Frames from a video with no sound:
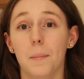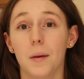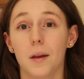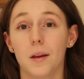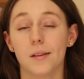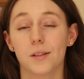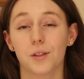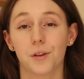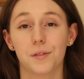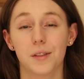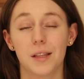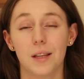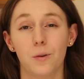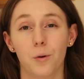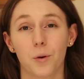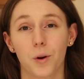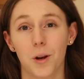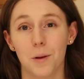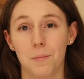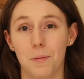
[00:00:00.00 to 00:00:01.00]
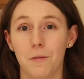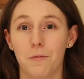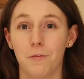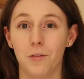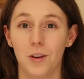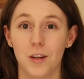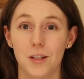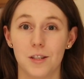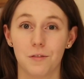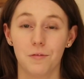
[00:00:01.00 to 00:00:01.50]
because obviously they're not going to be
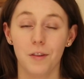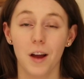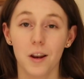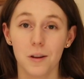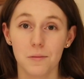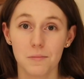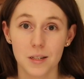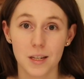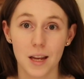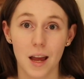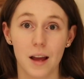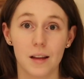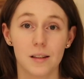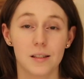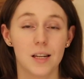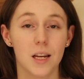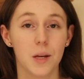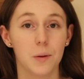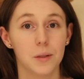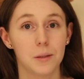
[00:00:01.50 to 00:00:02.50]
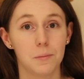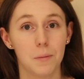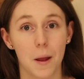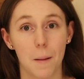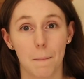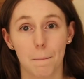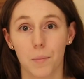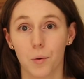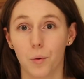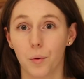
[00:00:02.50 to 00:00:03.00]
fully developed yet. He was
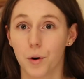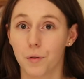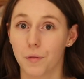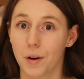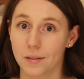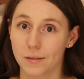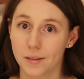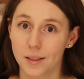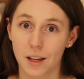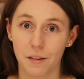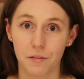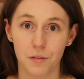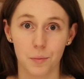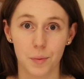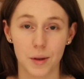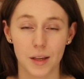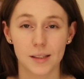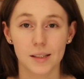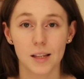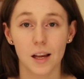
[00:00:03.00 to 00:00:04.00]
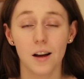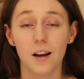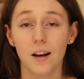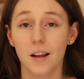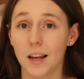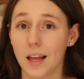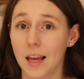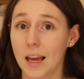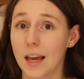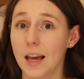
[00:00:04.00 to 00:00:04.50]
being born around seven weeks
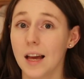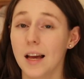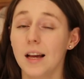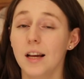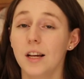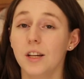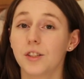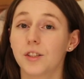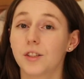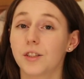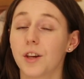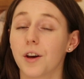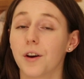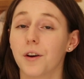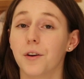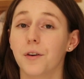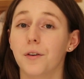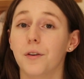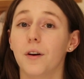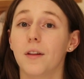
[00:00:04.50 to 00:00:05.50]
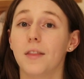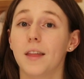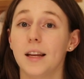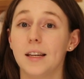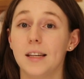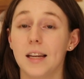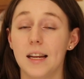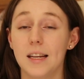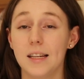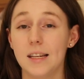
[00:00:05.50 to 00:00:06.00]
early, so
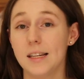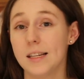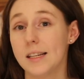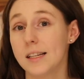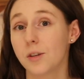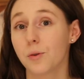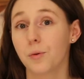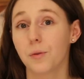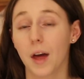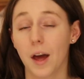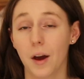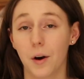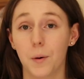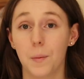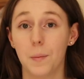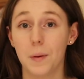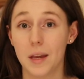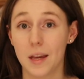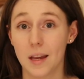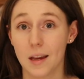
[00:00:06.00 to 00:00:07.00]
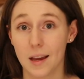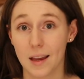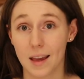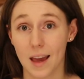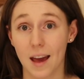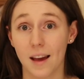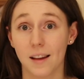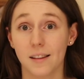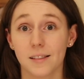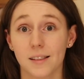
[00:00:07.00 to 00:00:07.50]
they, he needed all the help he could
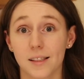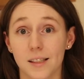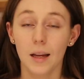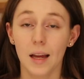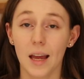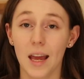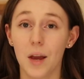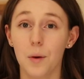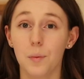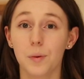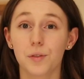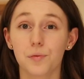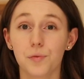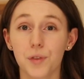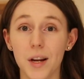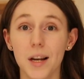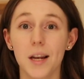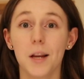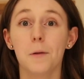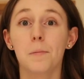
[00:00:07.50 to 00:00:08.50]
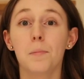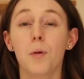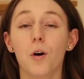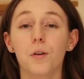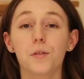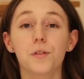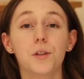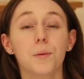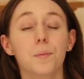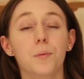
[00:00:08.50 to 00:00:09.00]
get. It was really
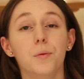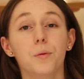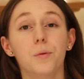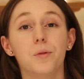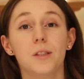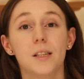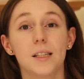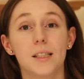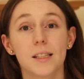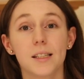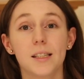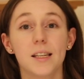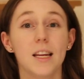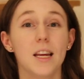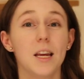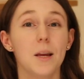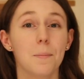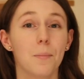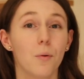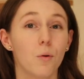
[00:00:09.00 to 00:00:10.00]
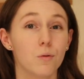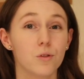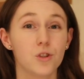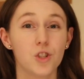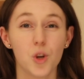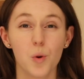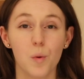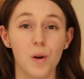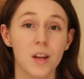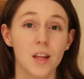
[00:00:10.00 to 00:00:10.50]
impossible to sleep or
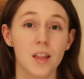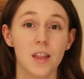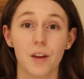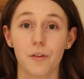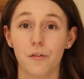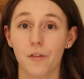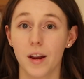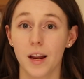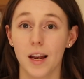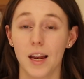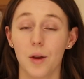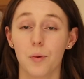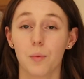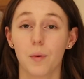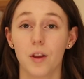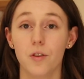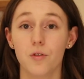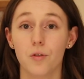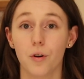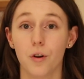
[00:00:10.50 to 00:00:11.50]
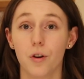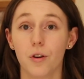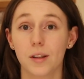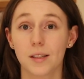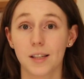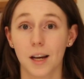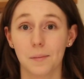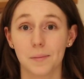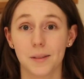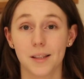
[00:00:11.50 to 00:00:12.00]
do anything really when you're
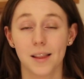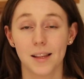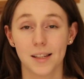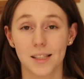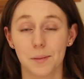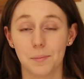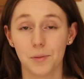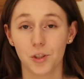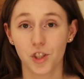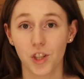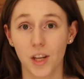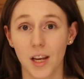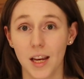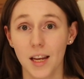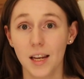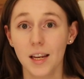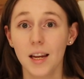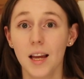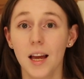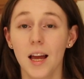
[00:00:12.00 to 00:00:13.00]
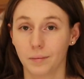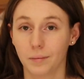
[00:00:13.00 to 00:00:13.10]
hooked up to this machine.